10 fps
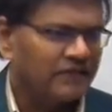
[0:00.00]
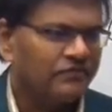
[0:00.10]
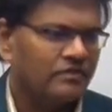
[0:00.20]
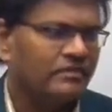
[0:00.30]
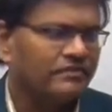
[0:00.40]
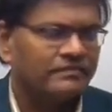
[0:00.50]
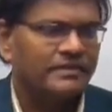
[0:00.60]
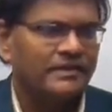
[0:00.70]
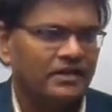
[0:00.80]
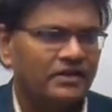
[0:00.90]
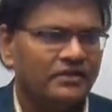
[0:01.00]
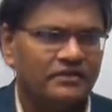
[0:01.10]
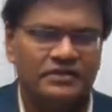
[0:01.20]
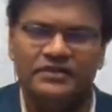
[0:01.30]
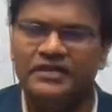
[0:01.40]
If you are a farmer from Tamil
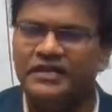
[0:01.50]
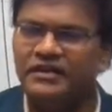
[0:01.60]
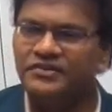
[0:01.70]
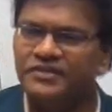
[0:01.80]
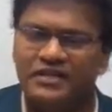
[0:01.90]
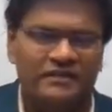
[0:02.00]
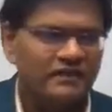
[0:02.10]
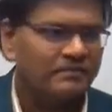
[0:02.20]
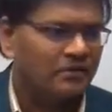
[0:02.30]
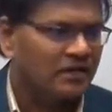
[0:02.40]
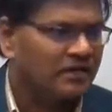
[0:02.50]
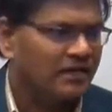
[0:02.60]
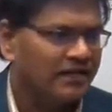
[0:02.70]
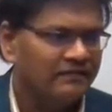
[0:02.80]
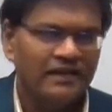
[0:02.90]
Nadu, you cannot sell your
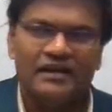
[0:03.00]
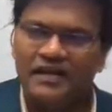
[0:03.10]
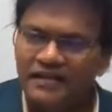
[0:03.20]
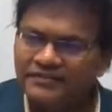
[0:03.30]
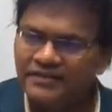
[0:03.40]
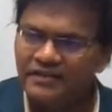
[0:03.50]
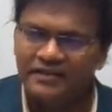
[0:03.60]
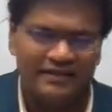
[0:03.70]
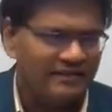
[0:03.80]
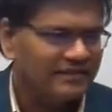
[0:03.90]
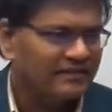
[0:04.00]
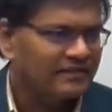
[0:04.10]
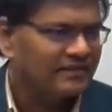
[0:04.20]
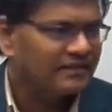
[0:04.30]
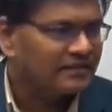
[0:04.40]
product anywhere else in the
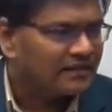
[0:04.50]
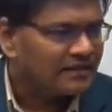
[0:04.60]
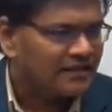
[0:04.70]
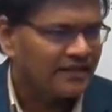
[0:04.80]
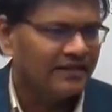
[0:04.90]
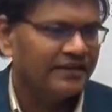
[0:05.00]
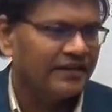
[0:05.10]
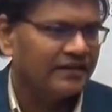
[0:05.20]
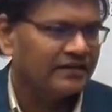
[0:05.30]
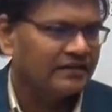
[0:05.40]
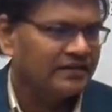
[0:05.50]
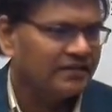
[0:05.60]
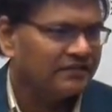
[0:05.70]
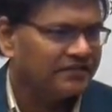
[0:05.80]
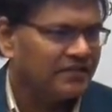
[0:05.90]
country.
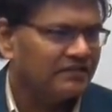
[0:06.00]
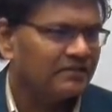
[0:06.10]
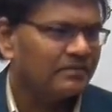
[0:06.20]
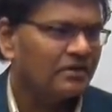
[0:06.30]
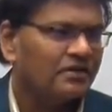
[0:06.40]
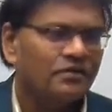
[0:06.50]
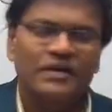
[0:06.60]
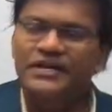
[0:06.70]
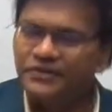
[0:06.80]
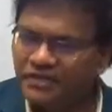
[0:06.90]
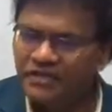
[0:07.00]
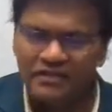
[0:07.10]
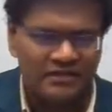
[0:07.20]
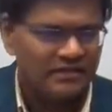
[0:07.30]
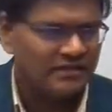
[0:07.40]
You have to sell your product only to
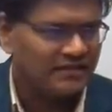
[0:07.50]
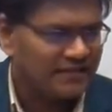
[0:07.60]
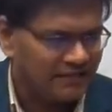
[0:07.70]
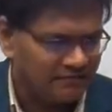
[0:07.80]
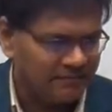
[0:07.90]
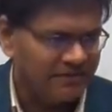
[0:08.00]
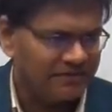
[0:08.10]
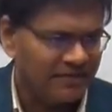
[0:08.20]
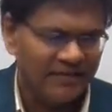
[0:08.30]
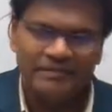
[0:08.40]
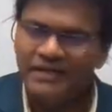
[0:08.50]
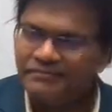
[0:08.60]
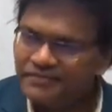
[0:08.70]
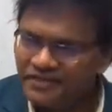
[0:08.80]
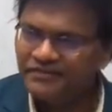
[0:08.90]
the governments,
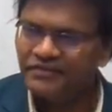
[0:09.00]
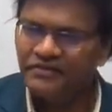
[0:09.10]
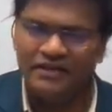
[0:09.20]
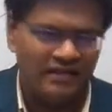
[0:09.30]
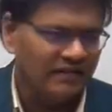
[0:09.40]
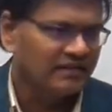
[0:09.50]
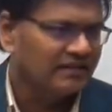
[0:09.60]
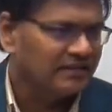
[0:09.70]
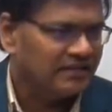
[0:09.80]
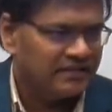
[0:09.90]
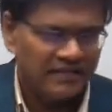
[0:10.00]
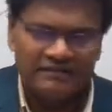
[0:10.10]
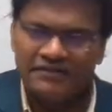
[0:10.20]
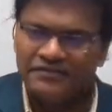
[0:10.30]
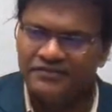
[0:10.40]
APMCs only
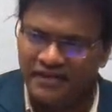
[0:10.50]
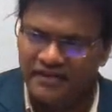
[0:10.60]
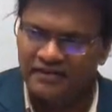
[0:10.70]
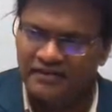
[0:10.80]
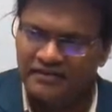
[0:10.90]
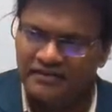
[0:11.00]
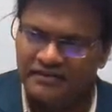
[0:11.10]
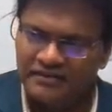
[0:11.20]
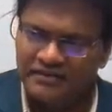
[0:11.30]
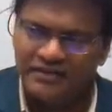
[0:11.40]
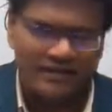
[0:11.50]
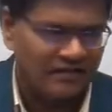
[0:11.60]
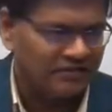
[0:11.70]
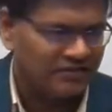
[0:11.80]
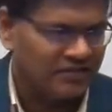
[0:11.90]
you have to sell.
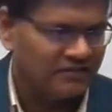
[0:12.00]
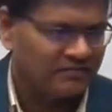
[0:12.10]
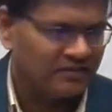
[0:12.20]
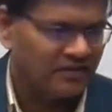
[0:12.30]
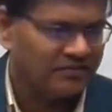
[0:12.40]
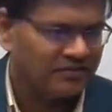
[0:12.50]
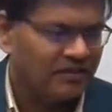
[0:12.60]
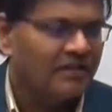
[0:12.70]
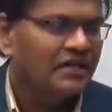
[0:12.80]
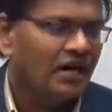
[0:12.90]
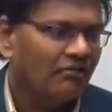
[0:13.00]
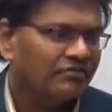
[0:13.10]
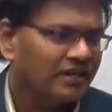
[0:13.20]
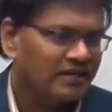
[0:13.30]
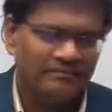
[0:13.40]
You cannot sell your products
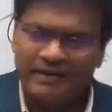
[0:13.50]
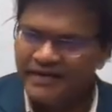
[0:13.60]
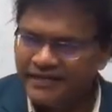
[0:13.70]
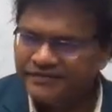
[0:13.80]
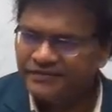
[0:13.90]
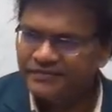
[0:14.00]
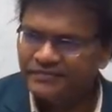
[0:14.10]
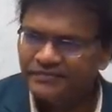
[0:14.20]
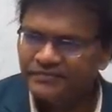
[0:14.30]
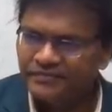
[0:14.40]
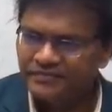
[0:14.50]
outside the mandis.